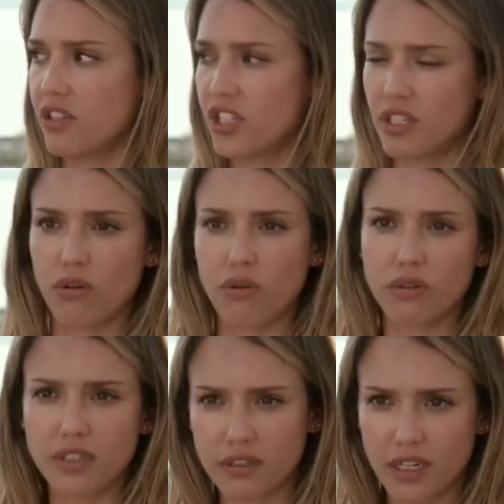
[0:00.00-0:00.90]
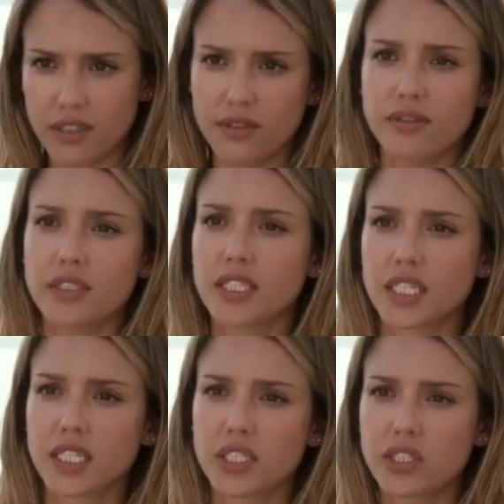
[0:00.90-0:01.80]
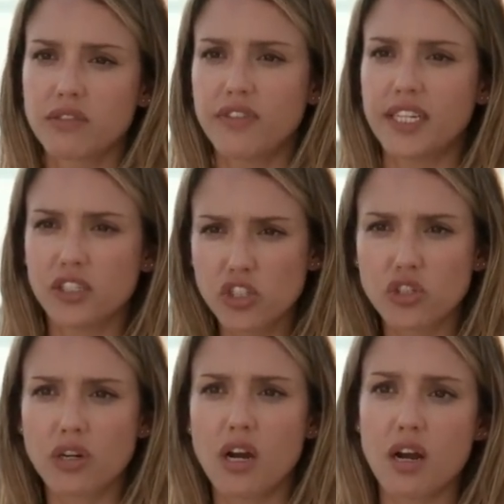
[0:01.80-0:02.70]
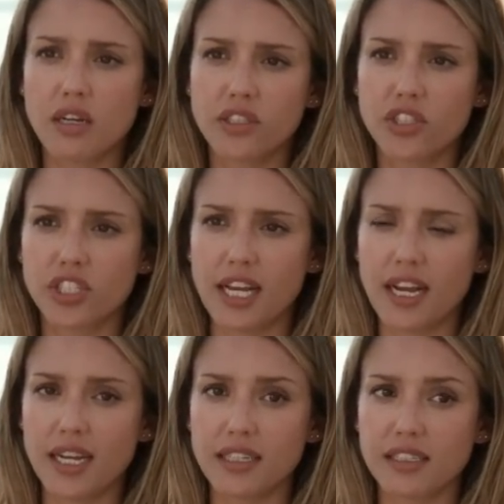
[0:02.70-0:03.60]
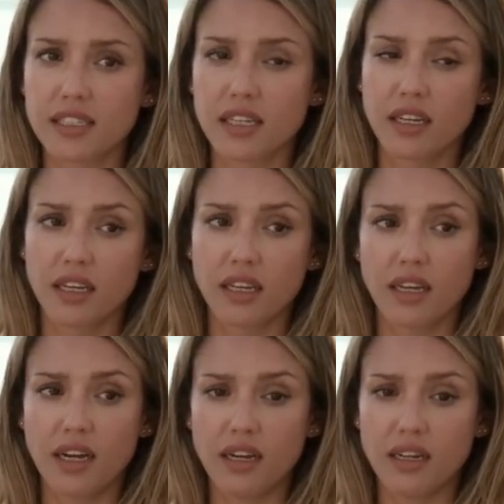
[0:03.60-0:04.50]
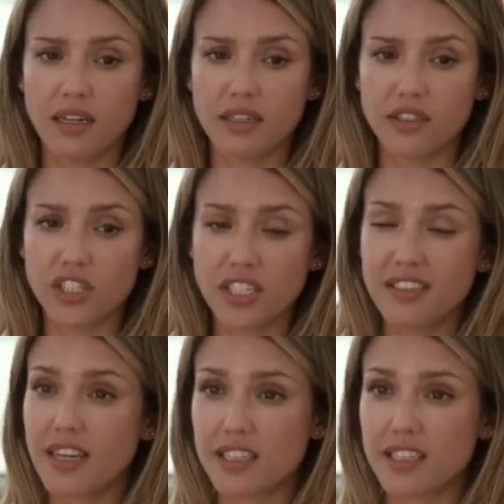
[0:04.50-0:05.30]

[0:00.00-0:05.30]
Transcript: She can hold her own. She's very strong. She has, she is